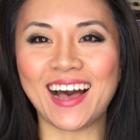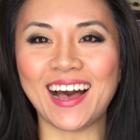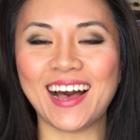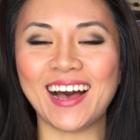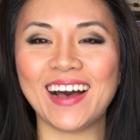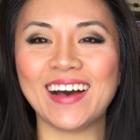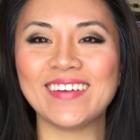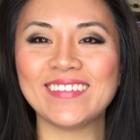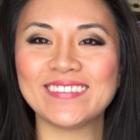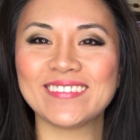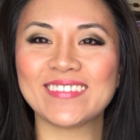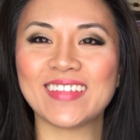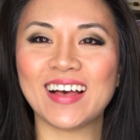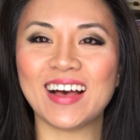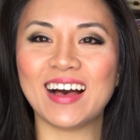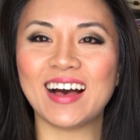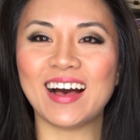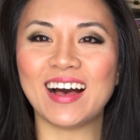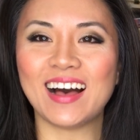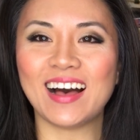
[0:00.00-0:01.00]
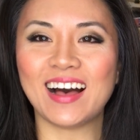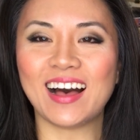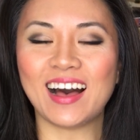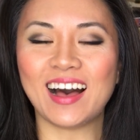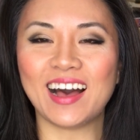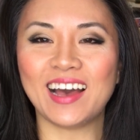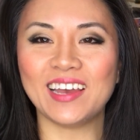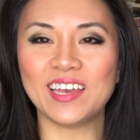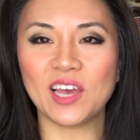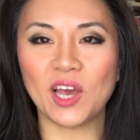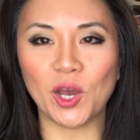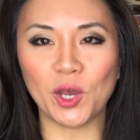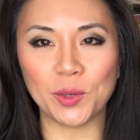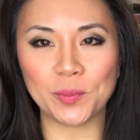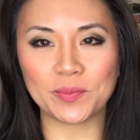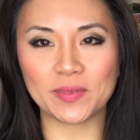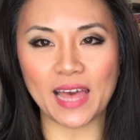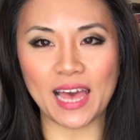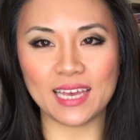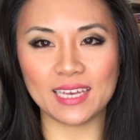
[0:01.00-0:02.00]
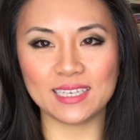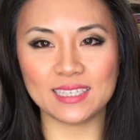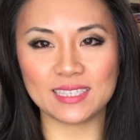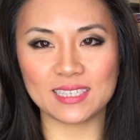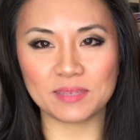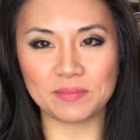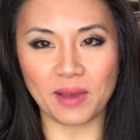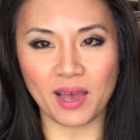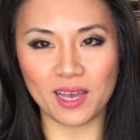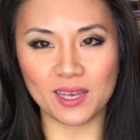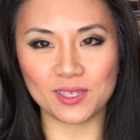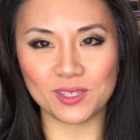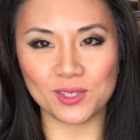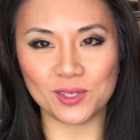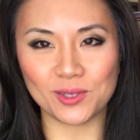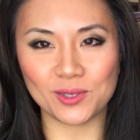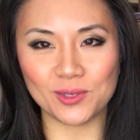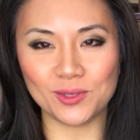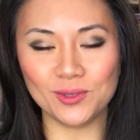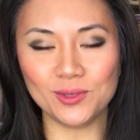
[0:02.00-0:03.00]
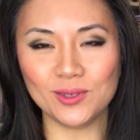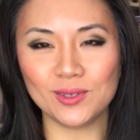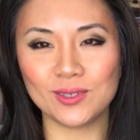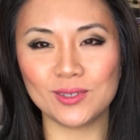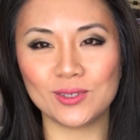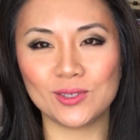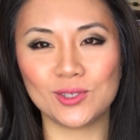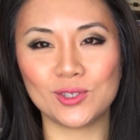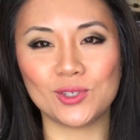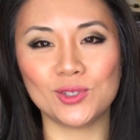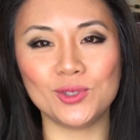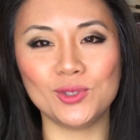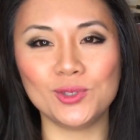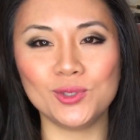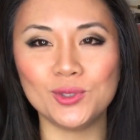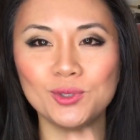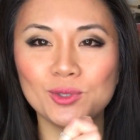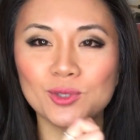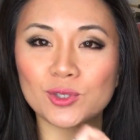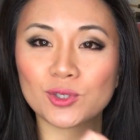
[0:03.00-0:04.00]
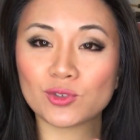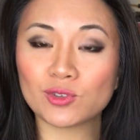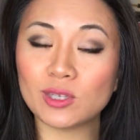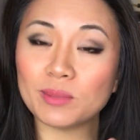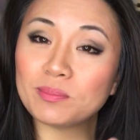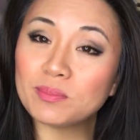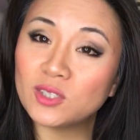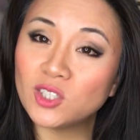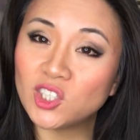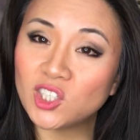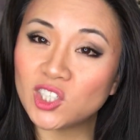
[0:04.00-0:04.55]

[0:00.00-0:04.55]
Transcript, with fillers: Um, I hope that inspires you to script